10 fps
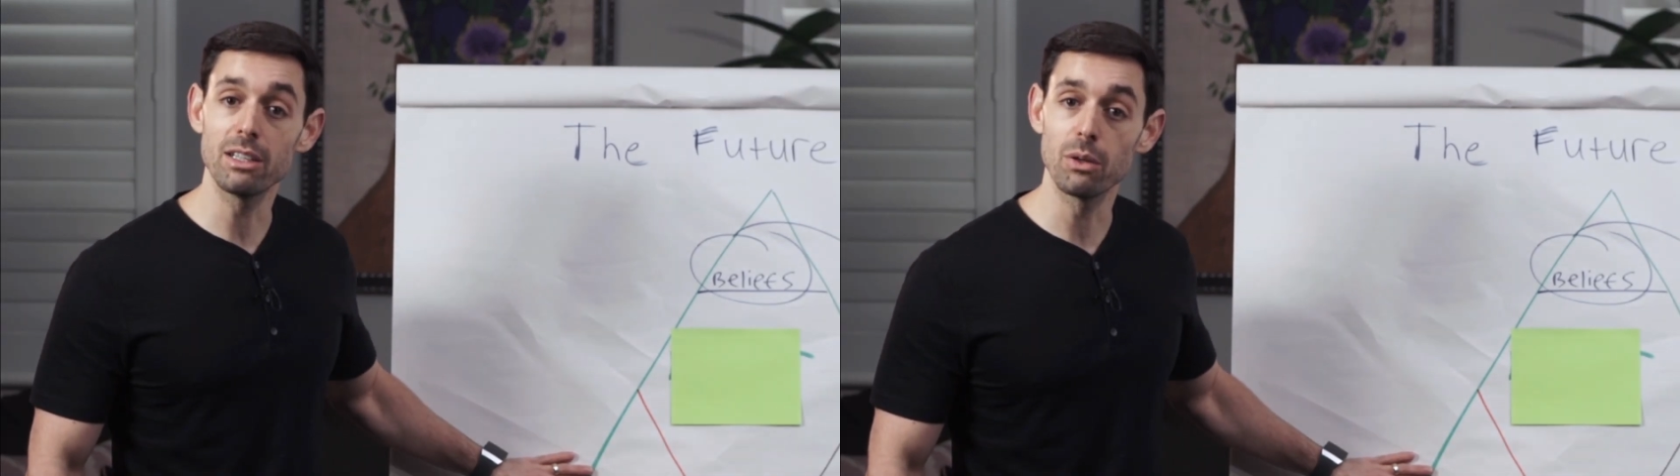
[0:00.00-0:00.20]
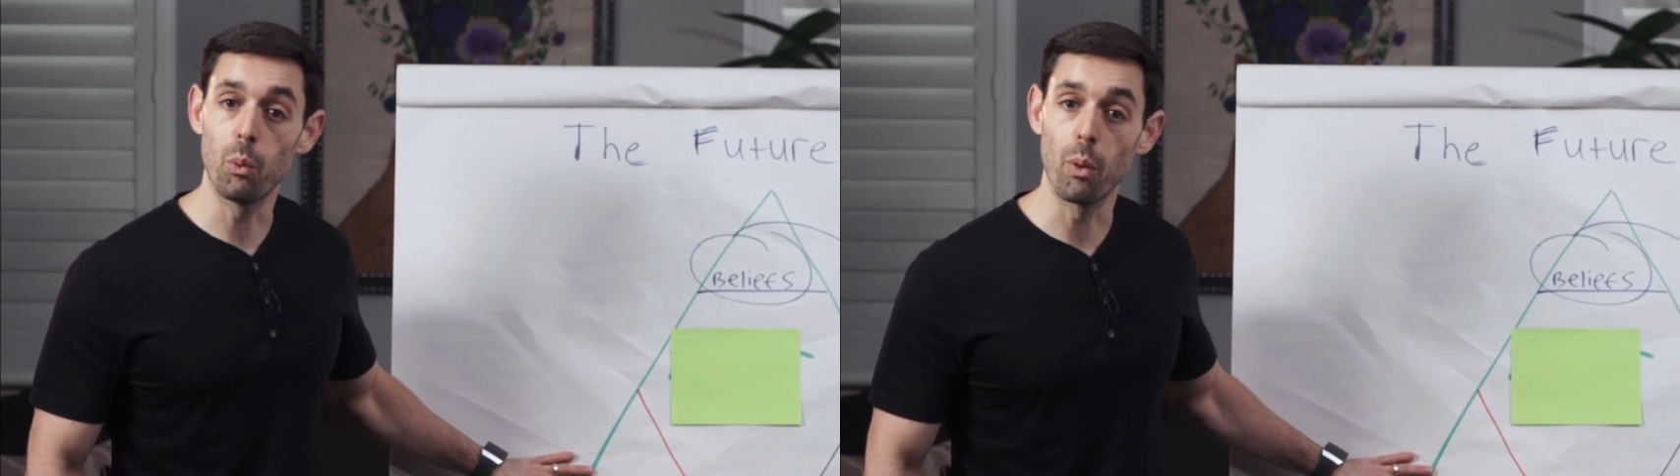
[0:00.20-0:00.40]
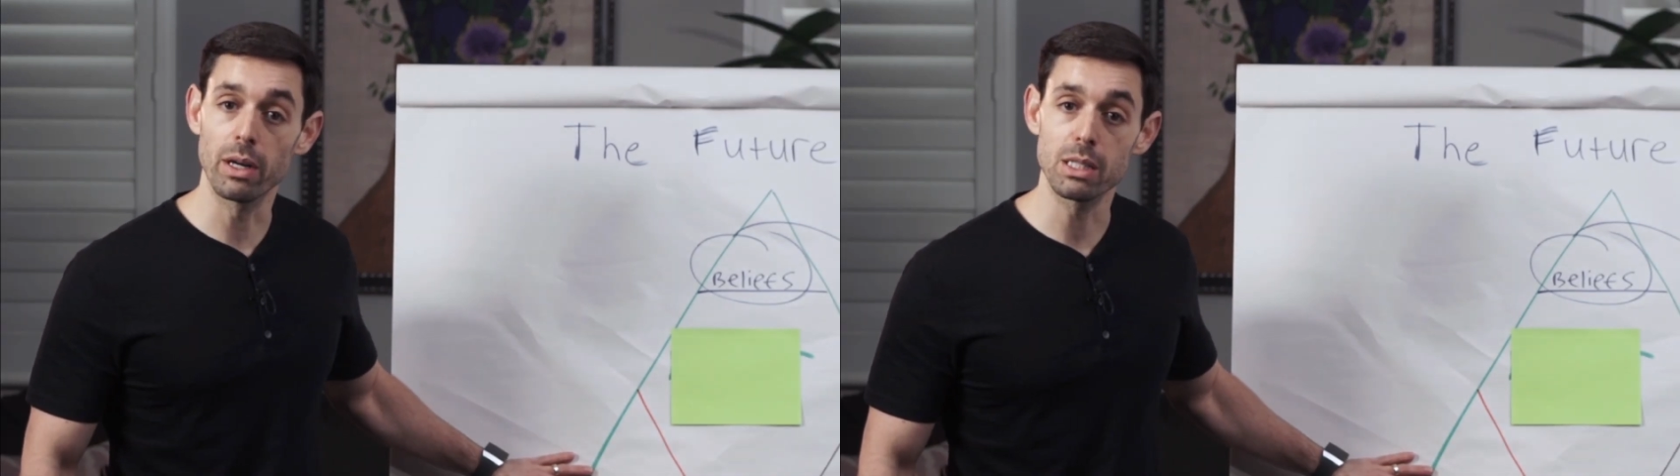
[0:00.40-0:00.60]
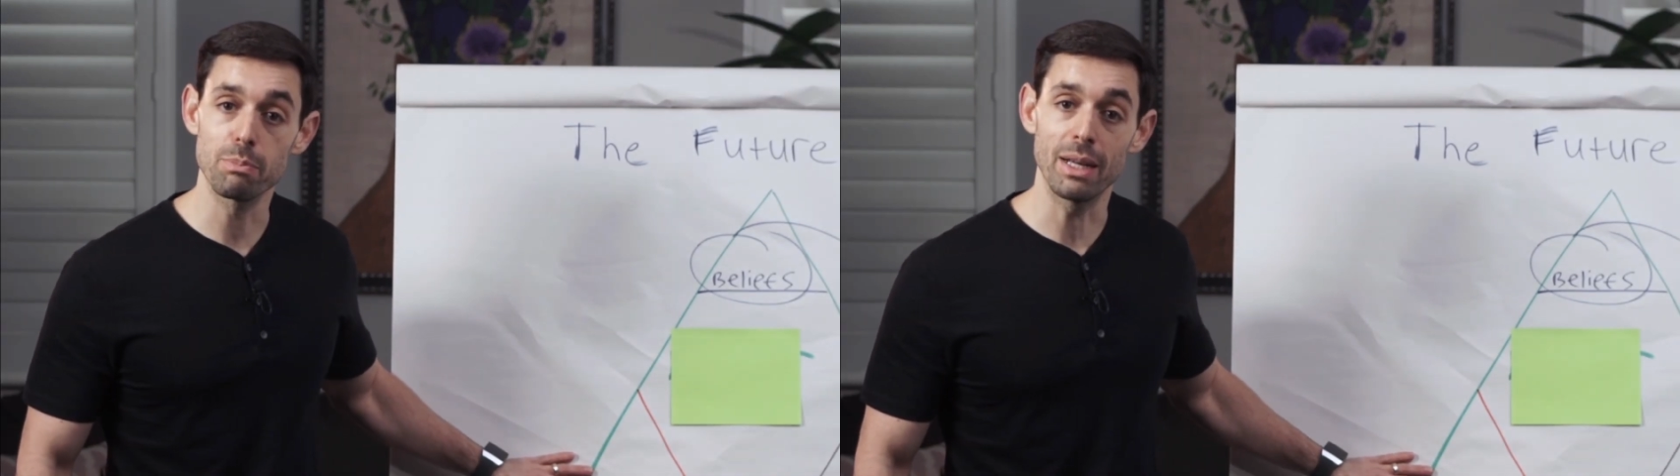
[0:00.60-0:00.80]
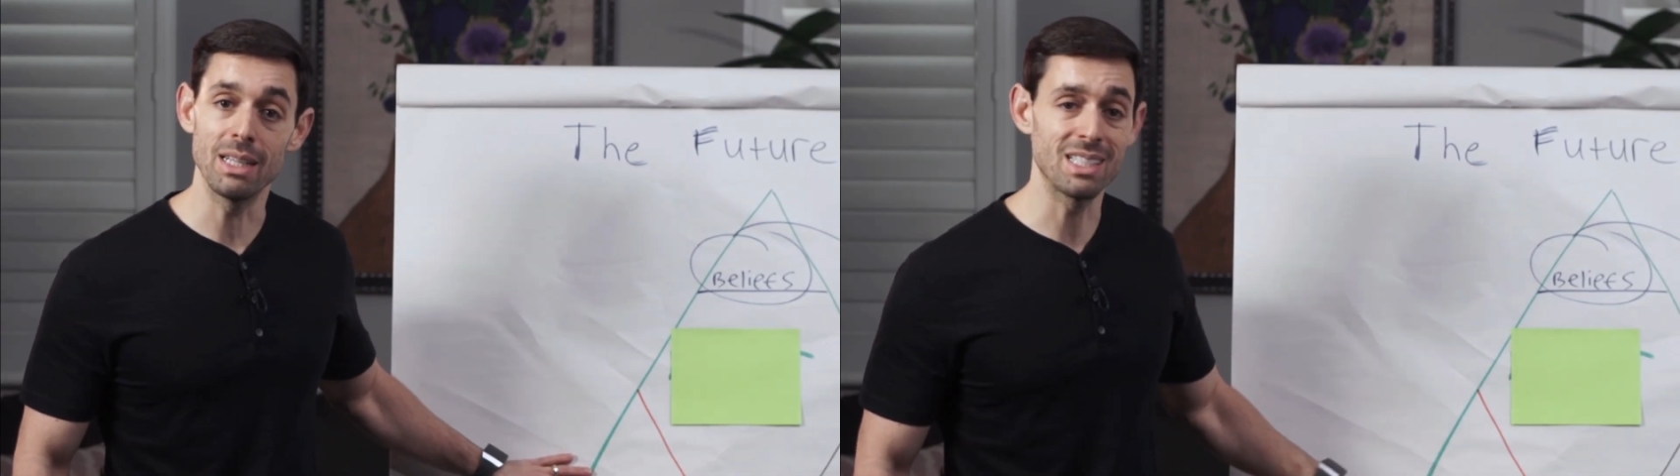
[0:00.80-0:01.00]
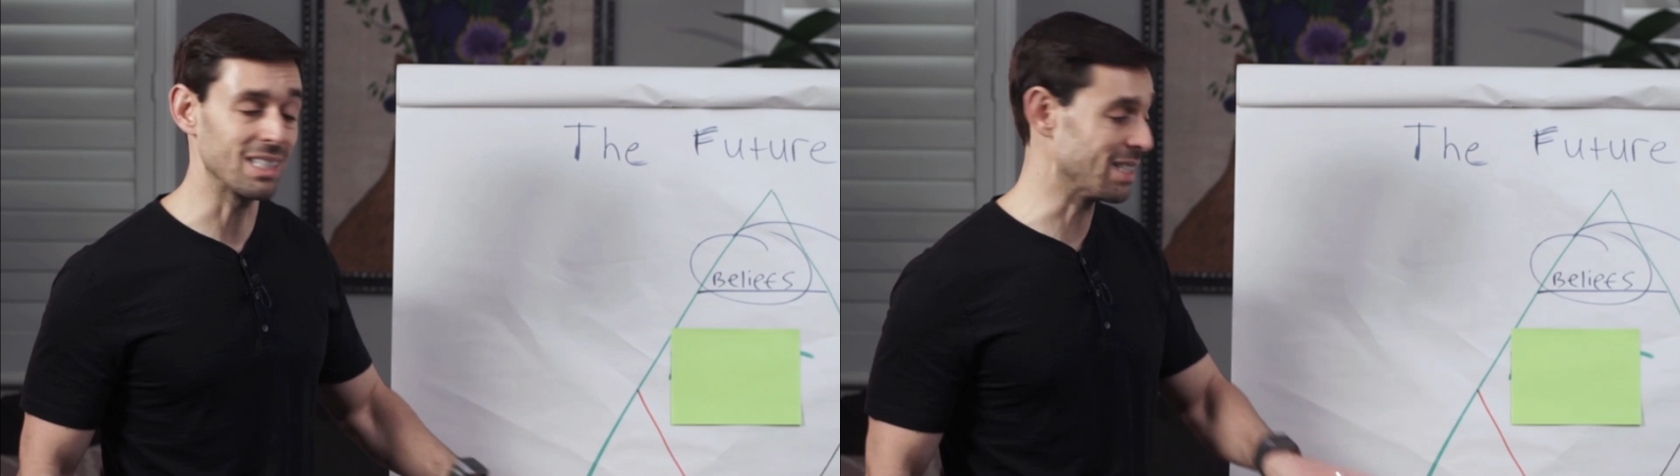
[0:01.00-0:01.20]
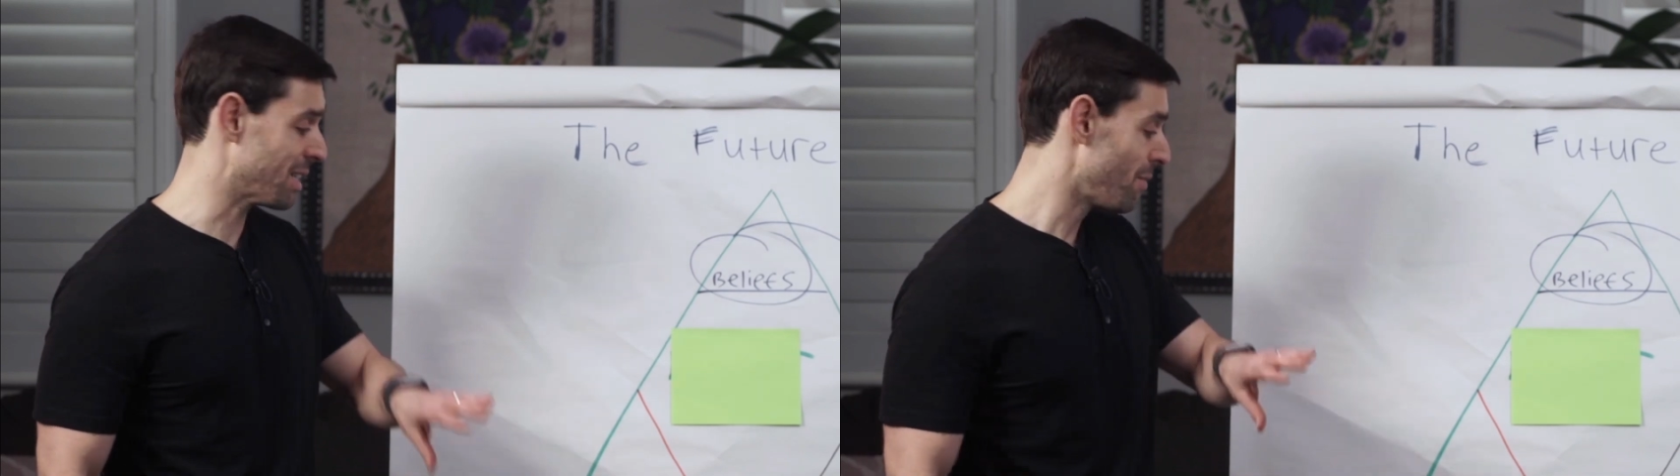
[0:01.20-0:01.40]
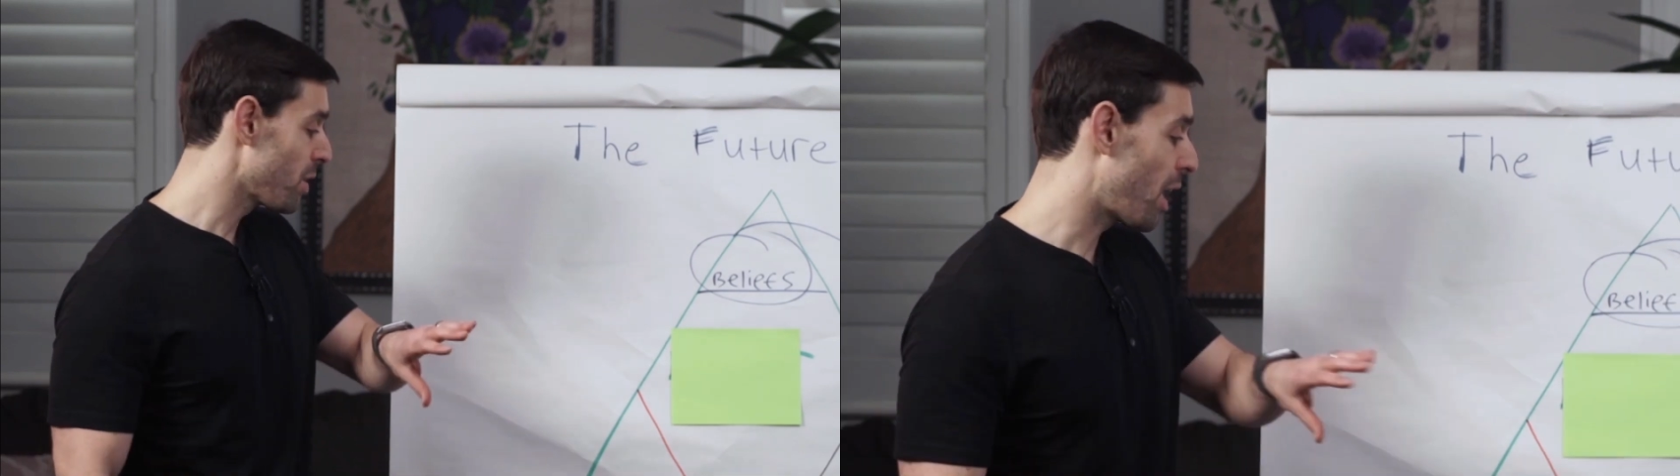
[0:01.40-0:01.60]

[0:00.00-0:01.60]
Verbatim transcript: your workspaces?